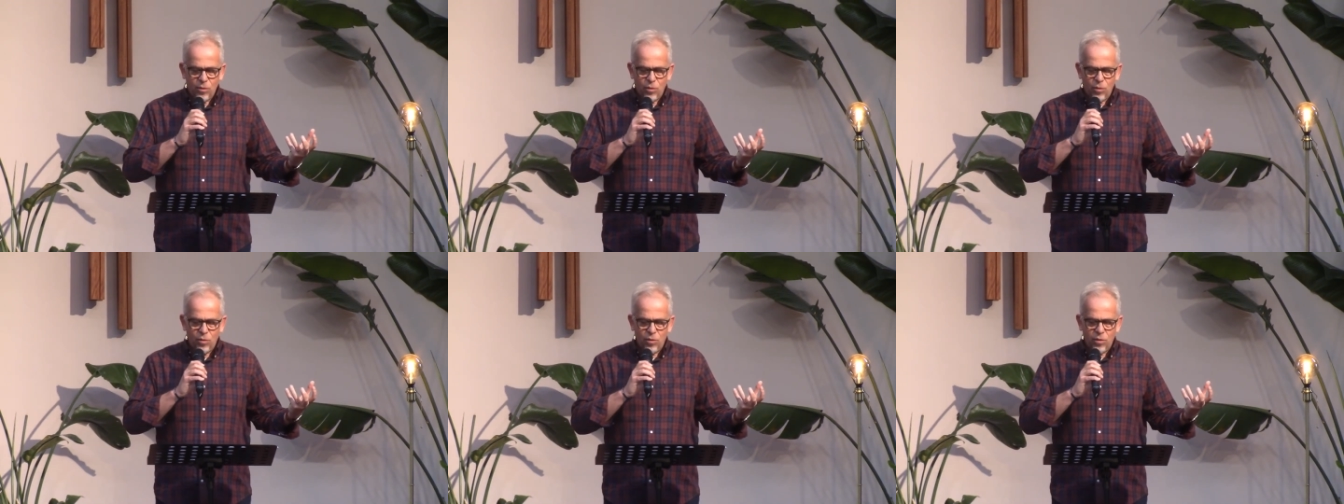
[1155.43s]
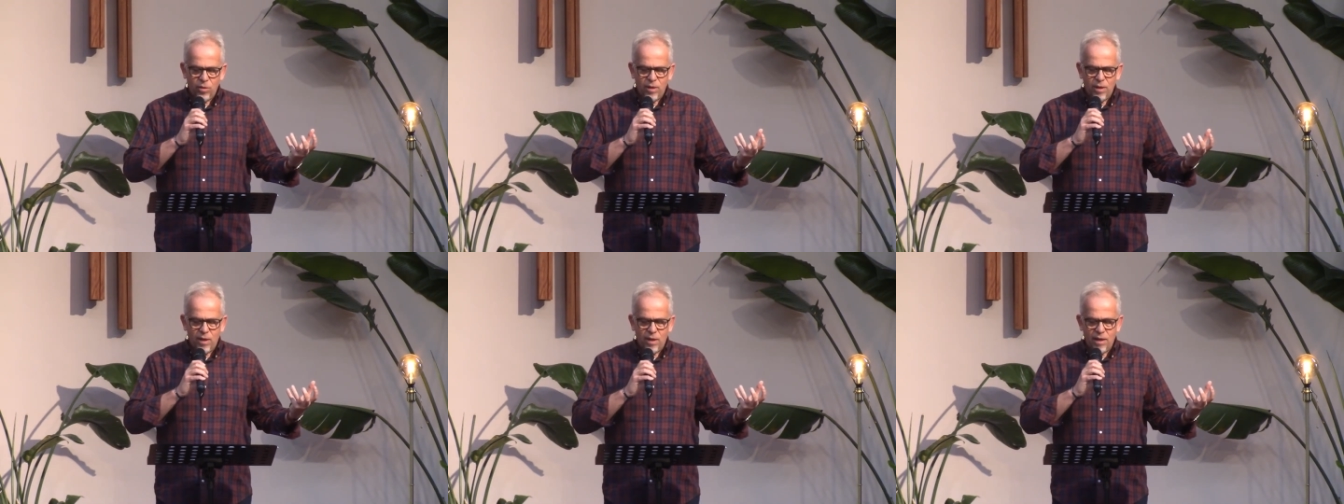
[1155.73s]

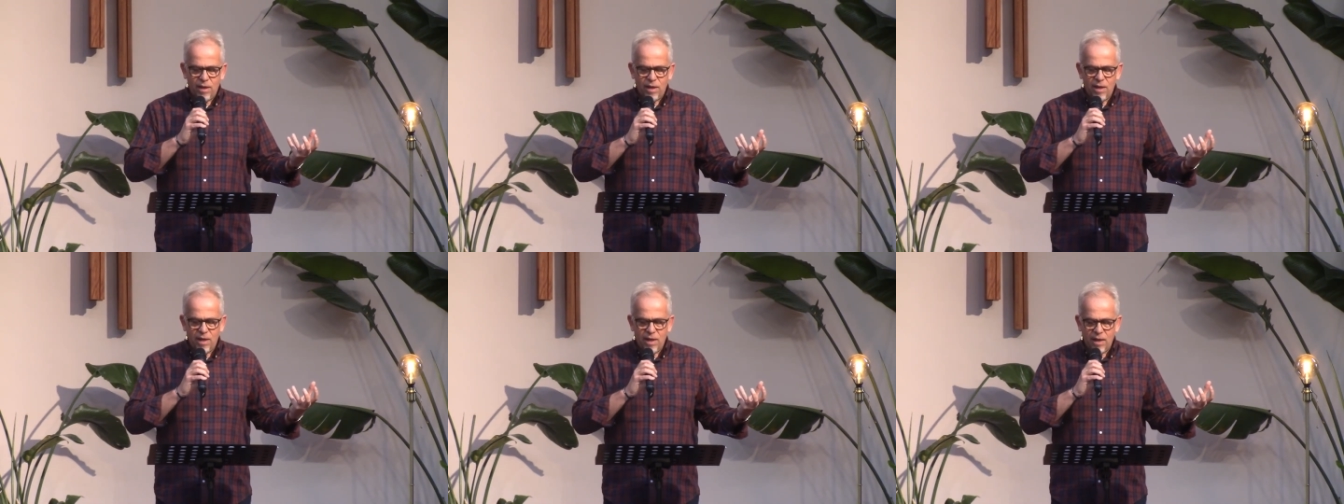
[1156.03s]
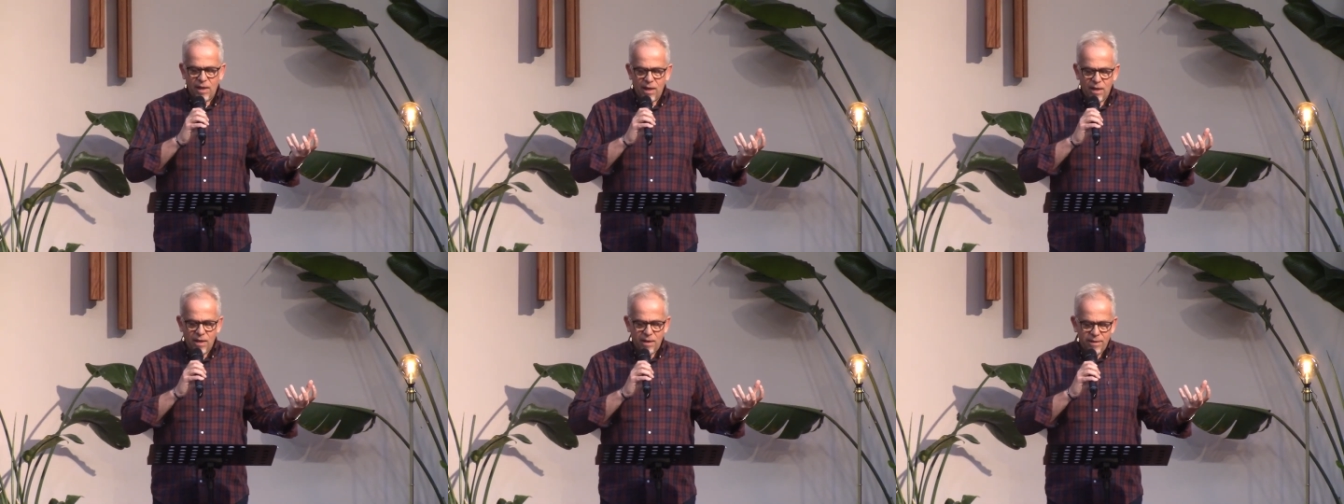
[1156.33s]
Or,
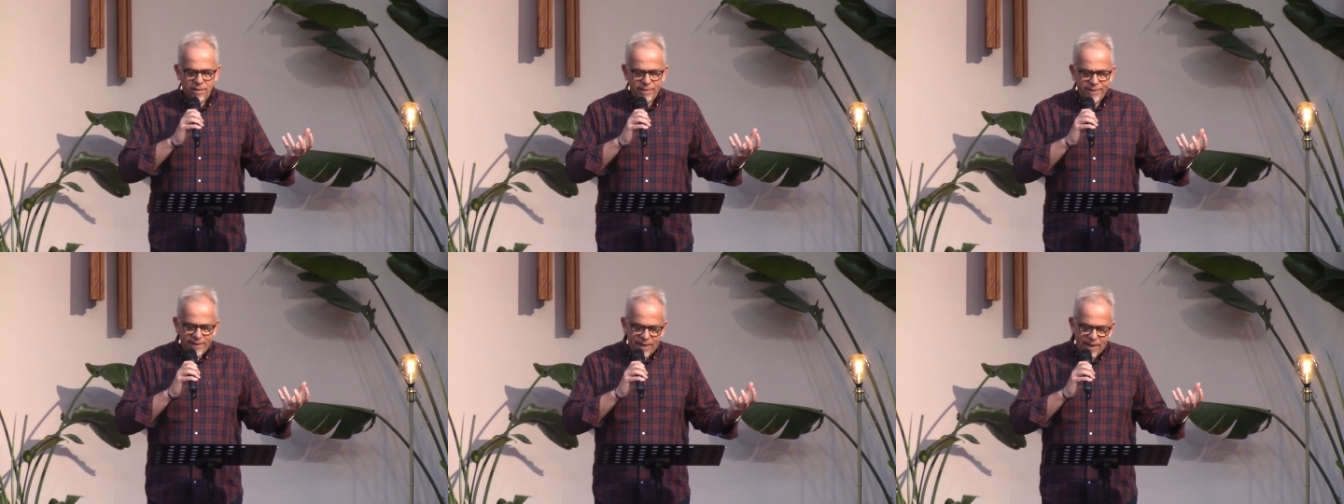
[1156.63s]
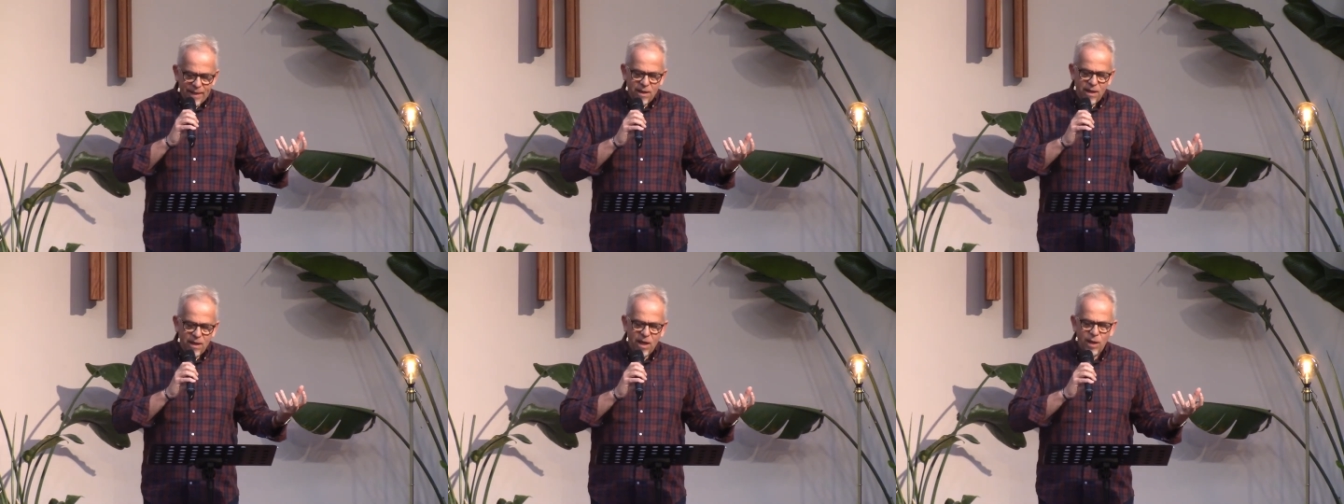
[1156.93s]

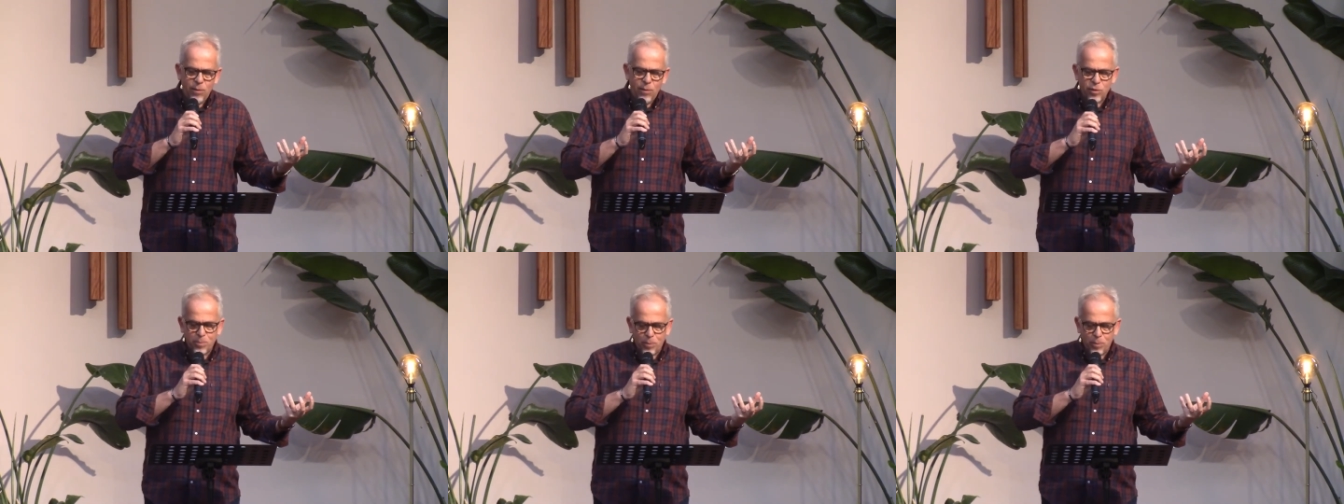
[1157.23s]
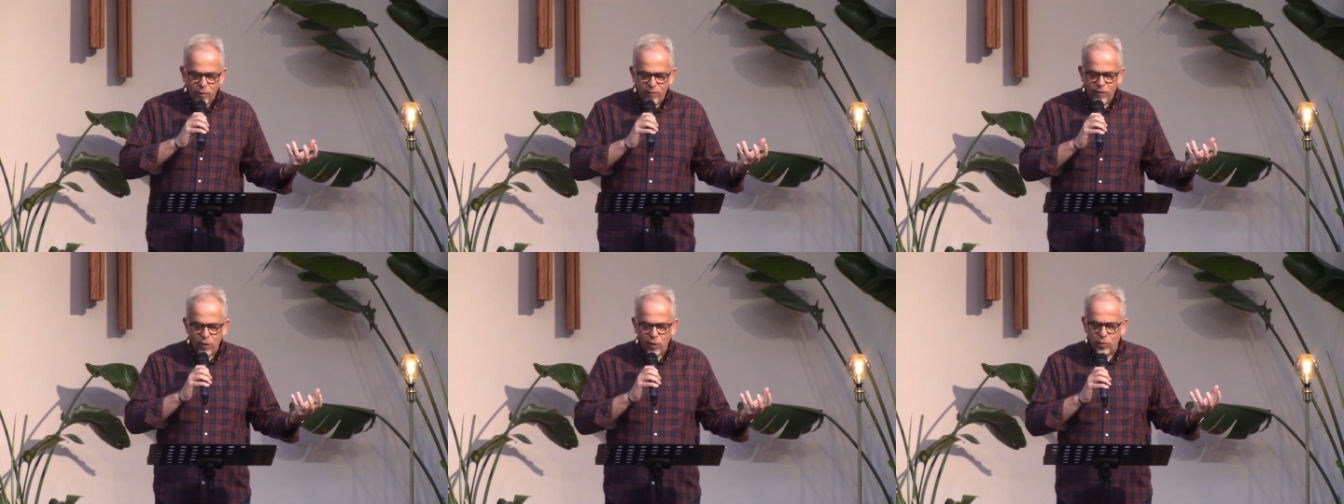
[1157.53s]
yeah, I was
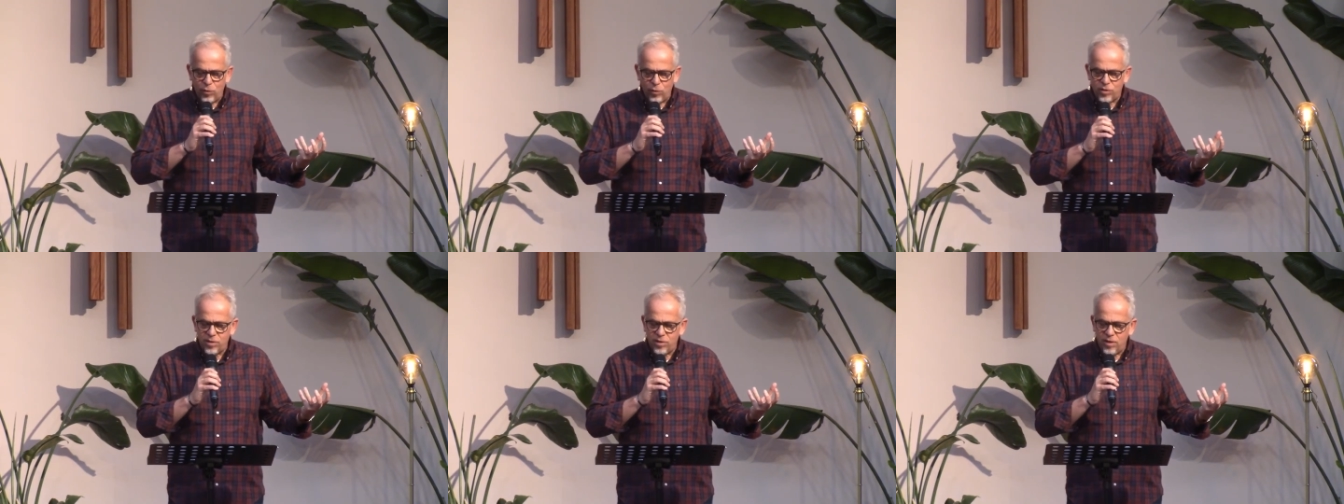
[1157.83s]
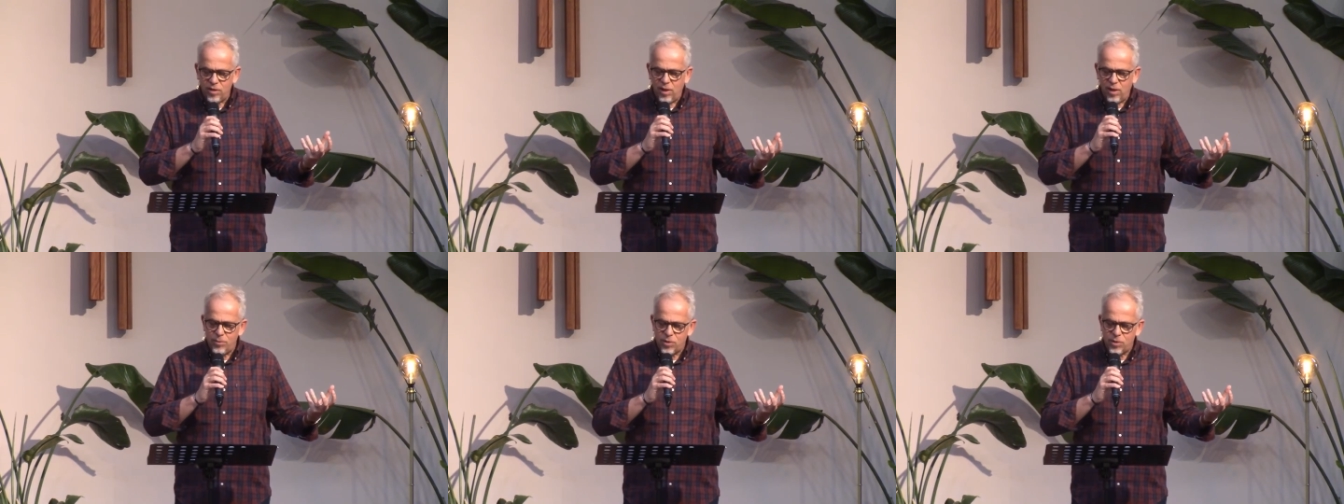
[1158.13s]
provoked.